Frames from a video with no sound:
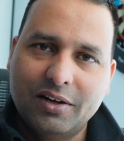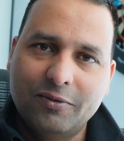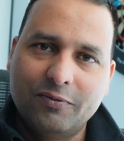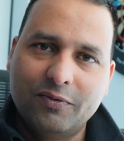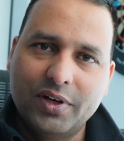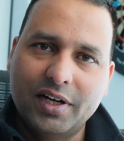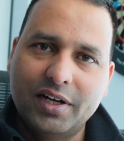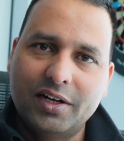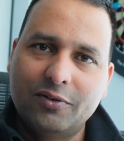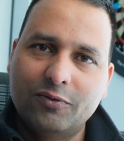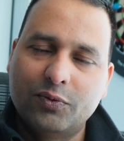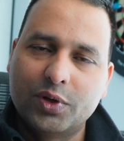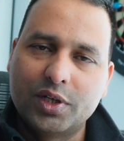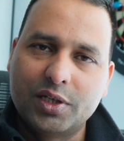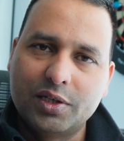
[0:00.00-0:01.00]
where
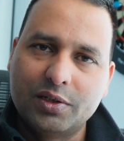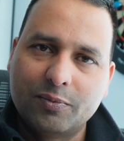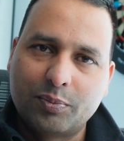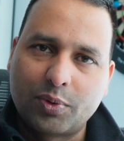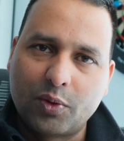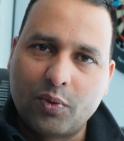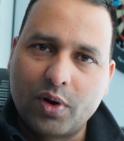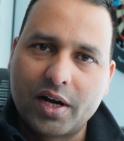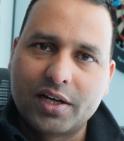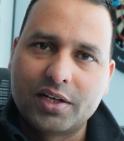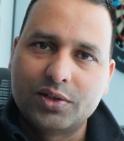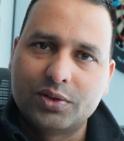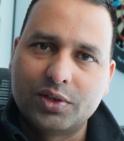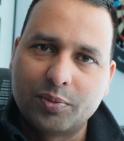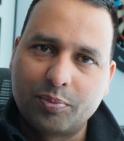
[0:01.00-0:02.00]
we provide
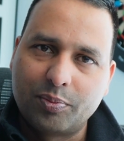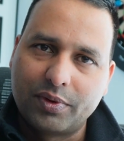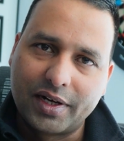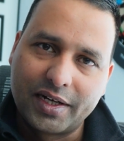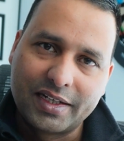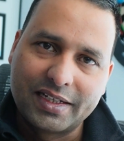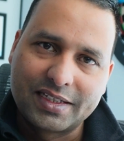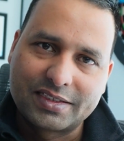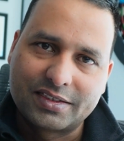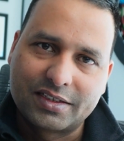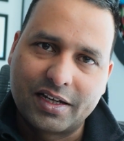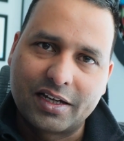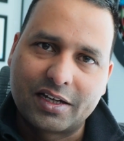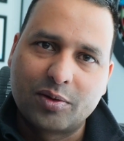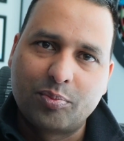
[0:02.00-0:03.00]
you the readiness
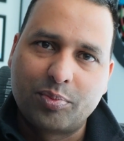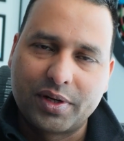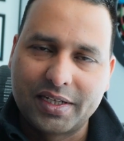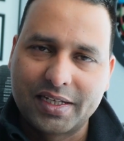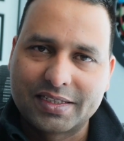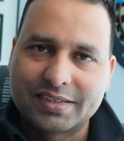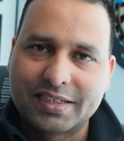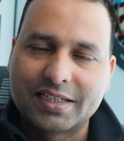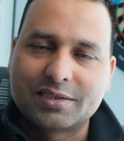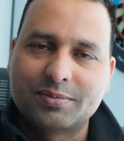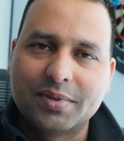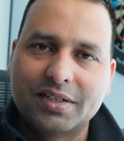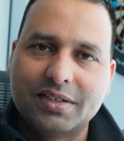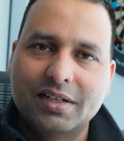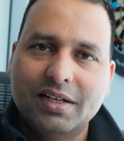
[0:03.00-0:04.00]
check,
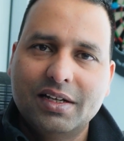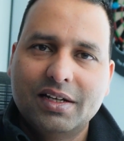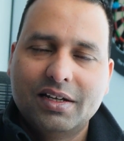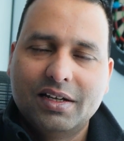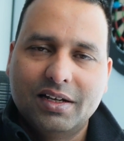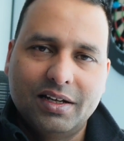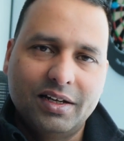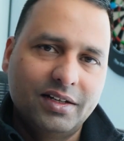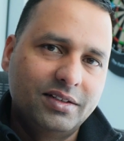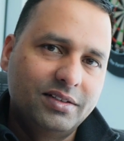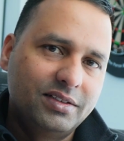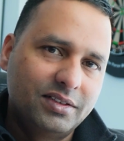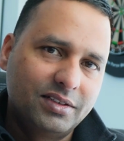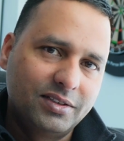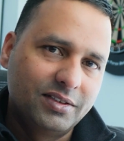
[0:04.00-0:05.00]
pre-assessment,
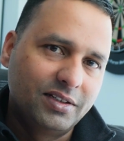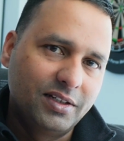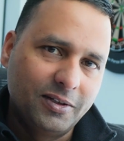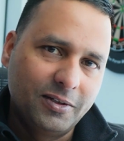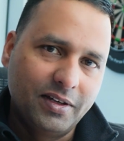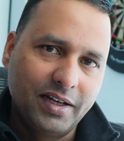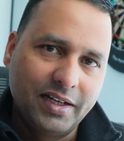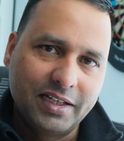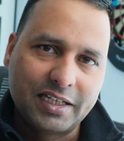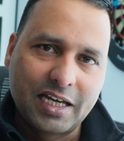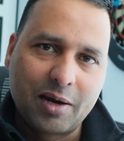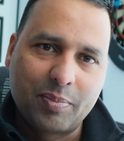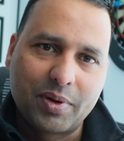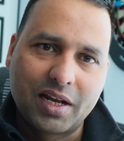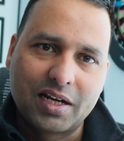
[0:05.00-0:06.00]
and any
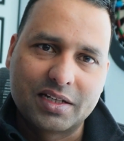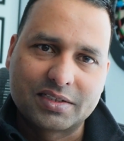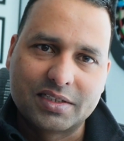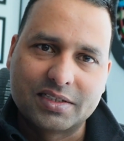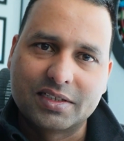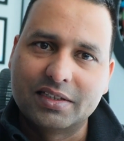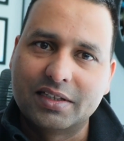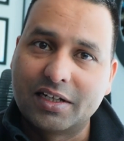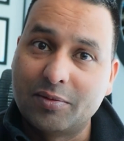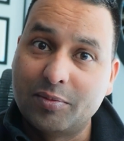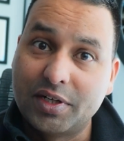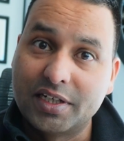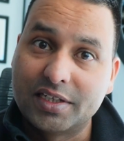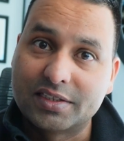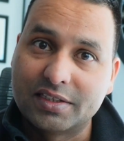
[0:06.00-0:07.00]
gap analysis and the
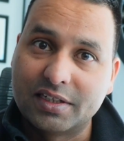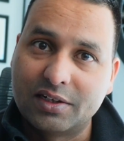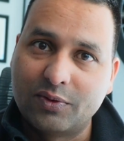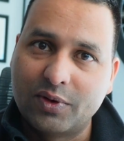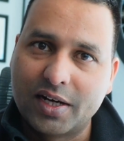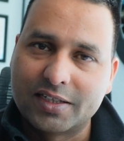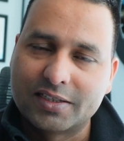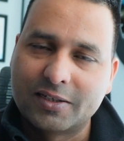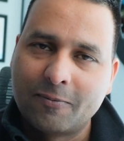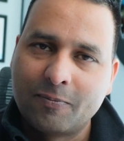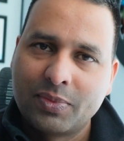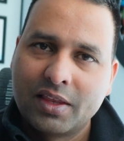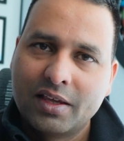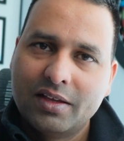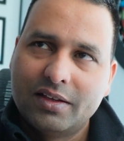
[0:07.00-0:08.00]
remediation advice.
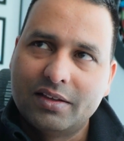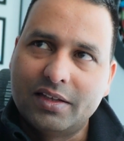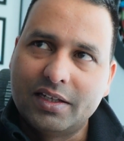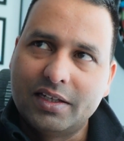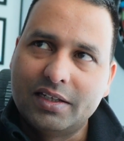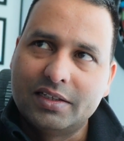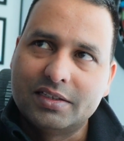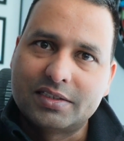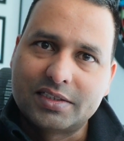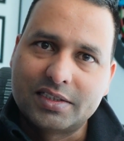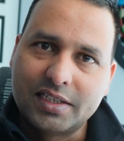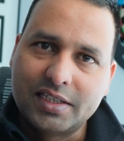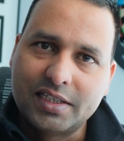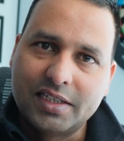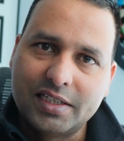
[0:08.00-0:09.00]
The
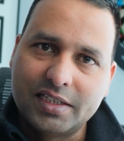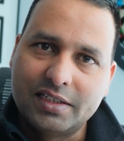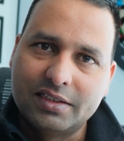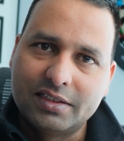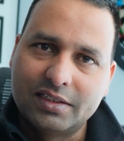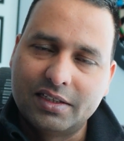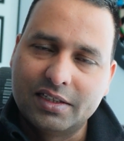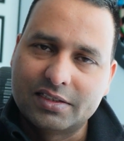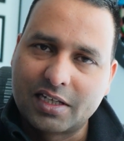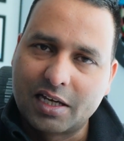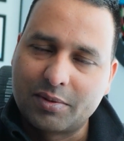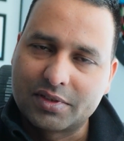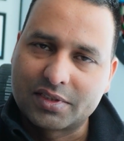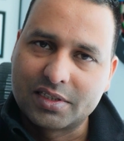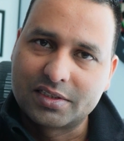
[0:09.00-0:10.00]
CE, the
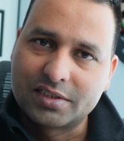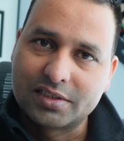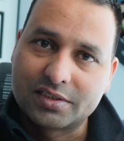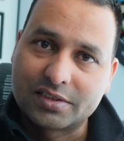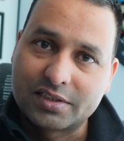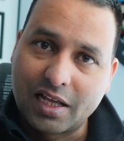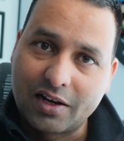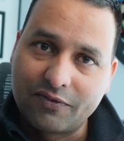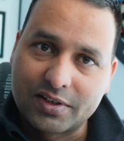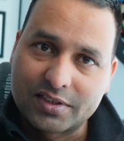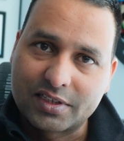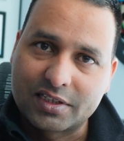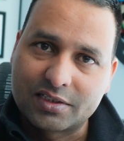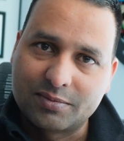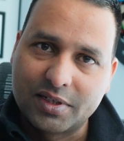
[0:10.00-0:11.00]
Cyber Essentials
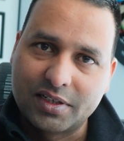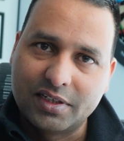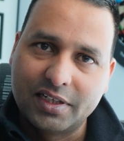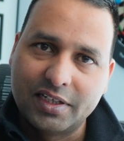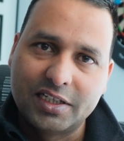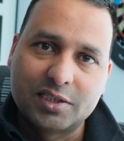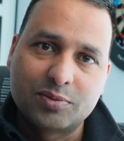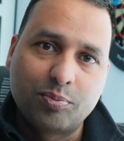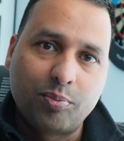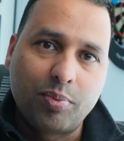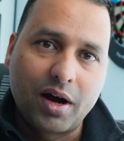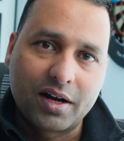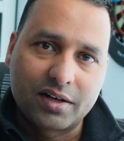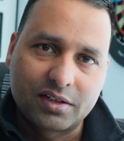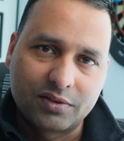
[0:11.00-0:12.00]
self-assessment, is
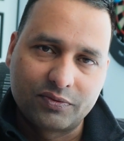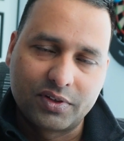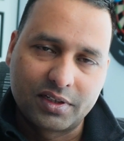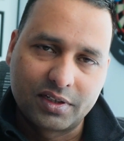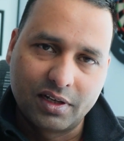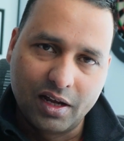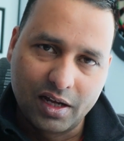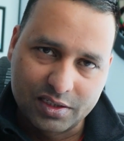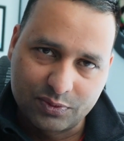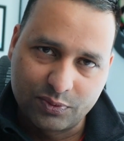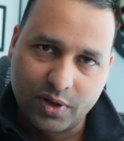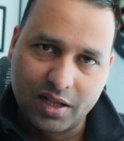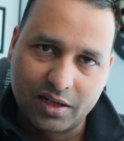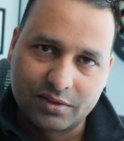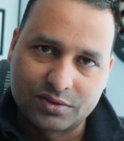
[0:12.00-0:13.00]
part of it as
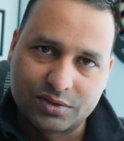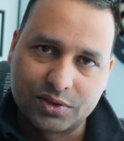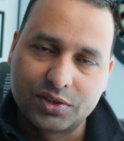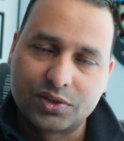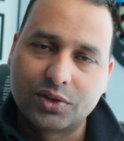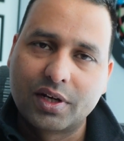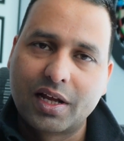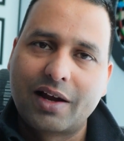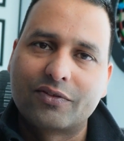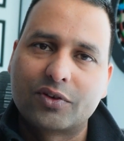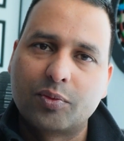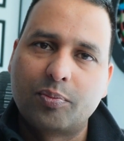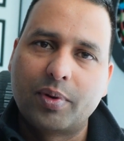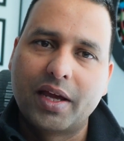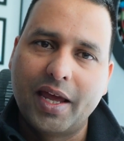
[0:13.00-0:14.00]
well. So you don't have to
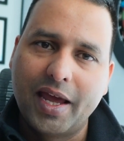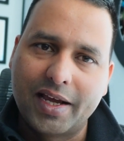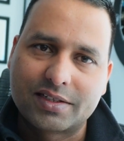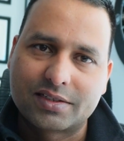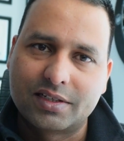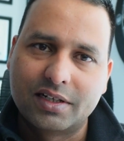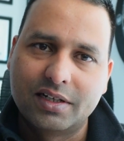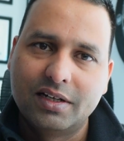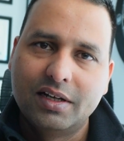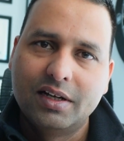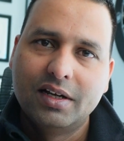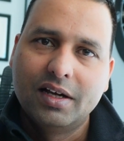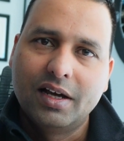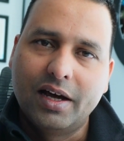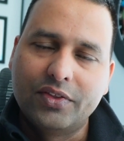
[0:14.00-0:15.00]
pay extra,
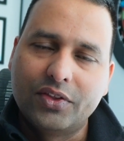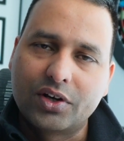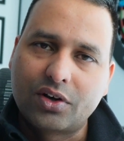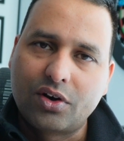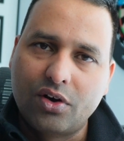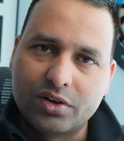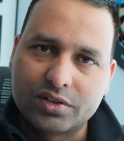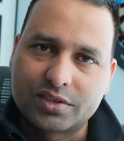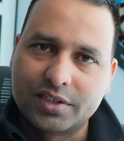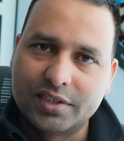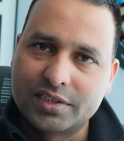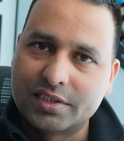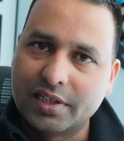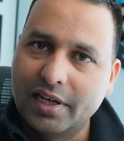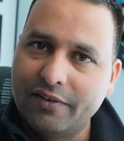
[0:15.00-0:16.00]
and the cost
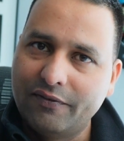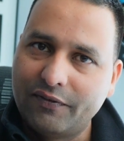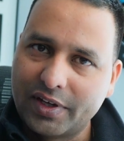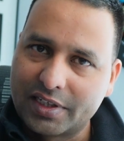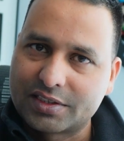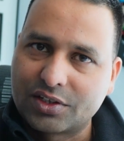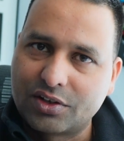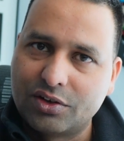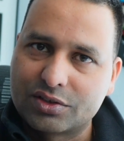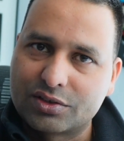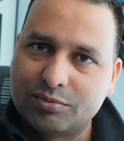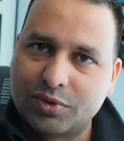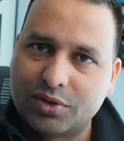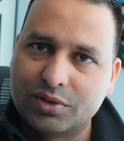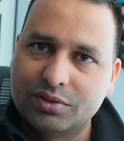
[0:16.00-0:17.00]
is a fixed cost
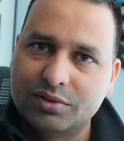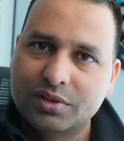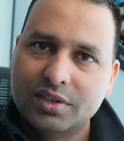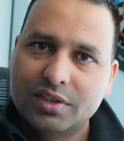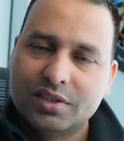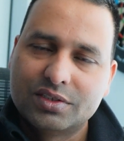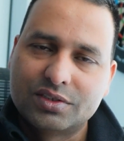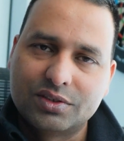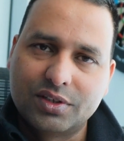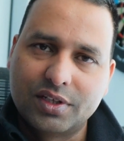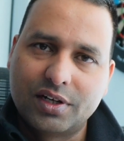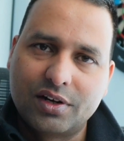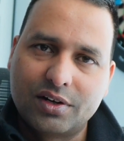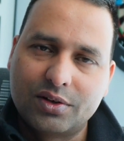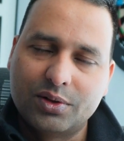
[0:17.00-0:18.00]
model. So there
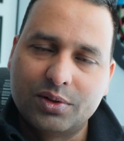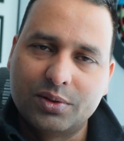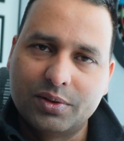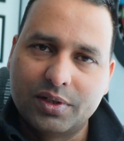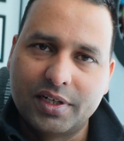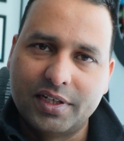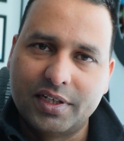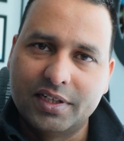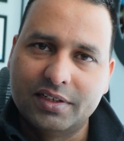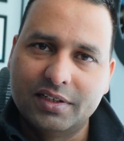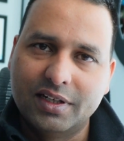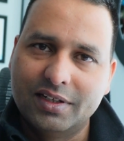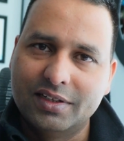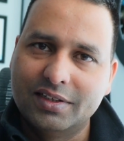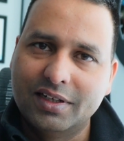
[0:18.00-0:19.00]
are no hidden
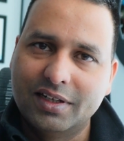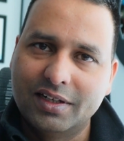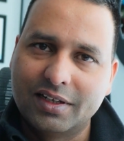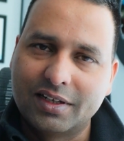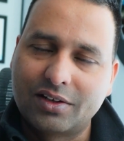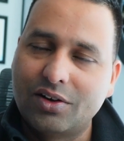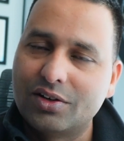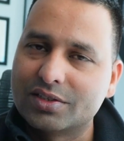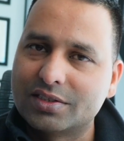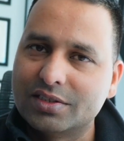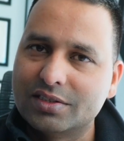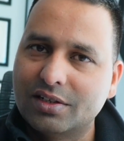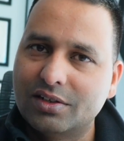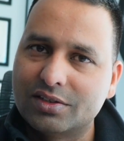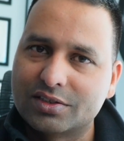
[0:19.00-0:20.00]
and costs
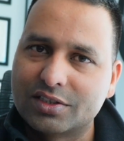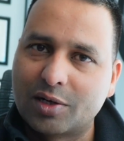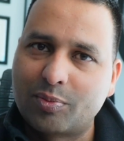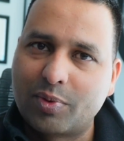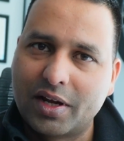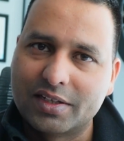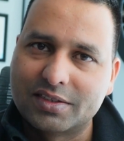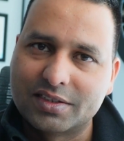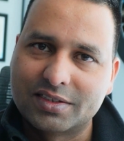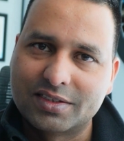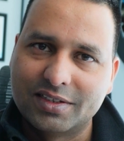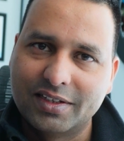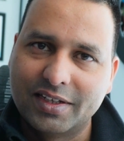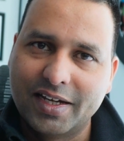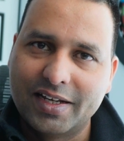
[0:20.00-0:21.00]
or surprises
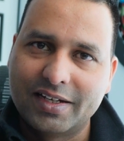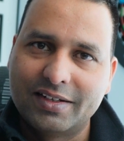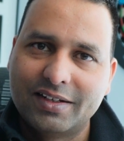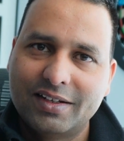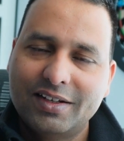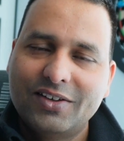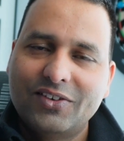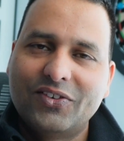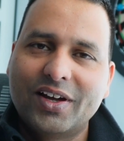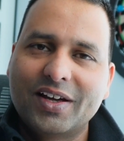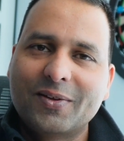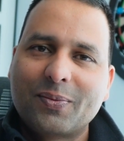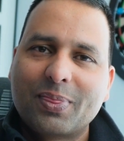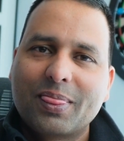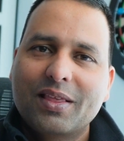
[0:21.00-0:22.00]
in the end,
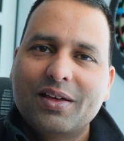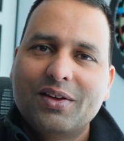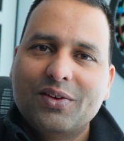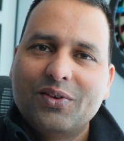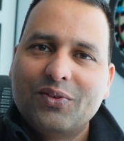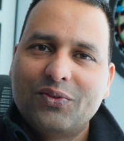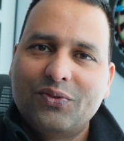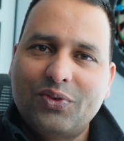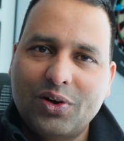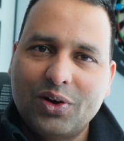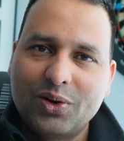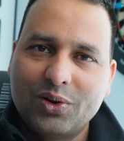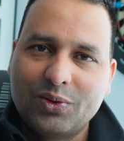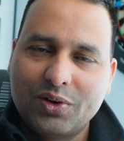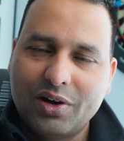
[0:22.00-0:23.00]
right?
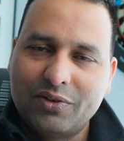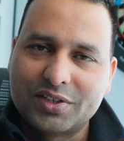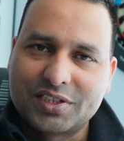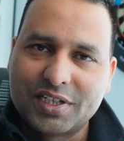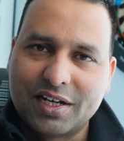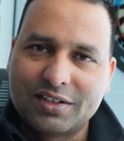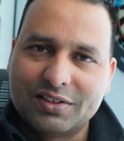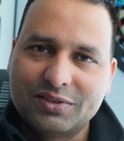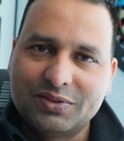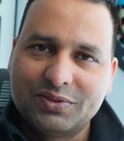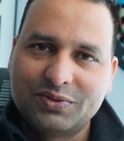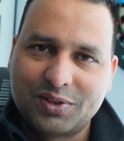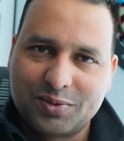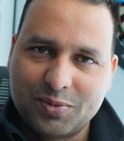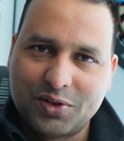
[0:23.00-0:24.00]
Follow our channel
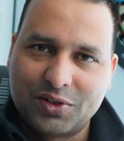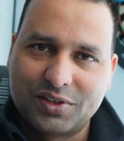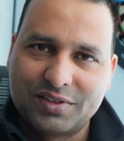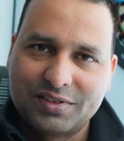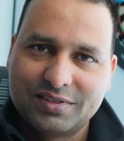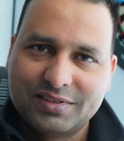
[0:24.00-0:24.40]
for more.